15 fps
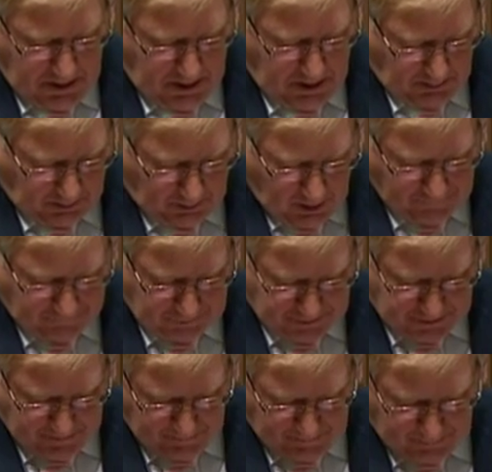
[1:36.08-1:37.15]
life has
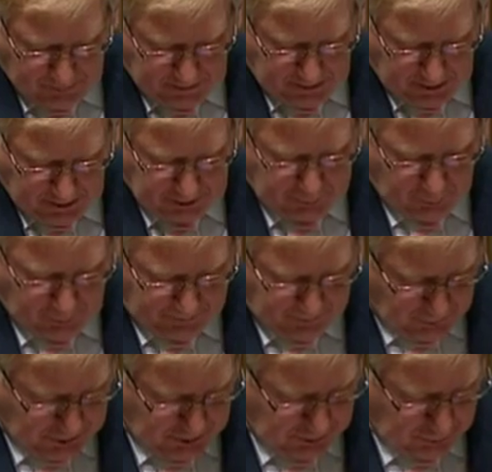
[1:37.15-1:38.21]
never been easy with
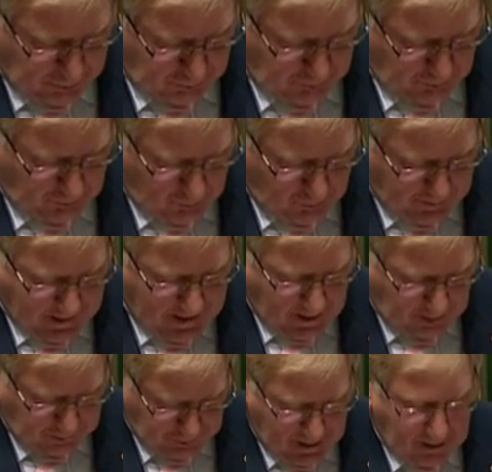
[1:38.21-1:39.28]
me due to long
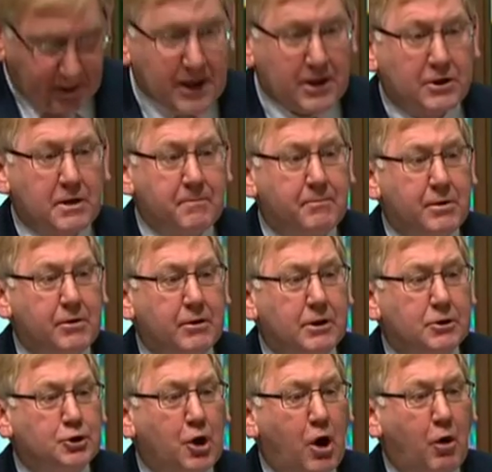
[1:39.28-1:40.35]
hours and lengthy
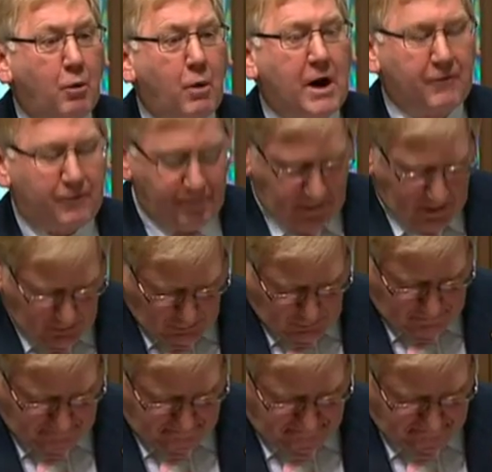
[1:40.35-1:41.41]
periods away from home.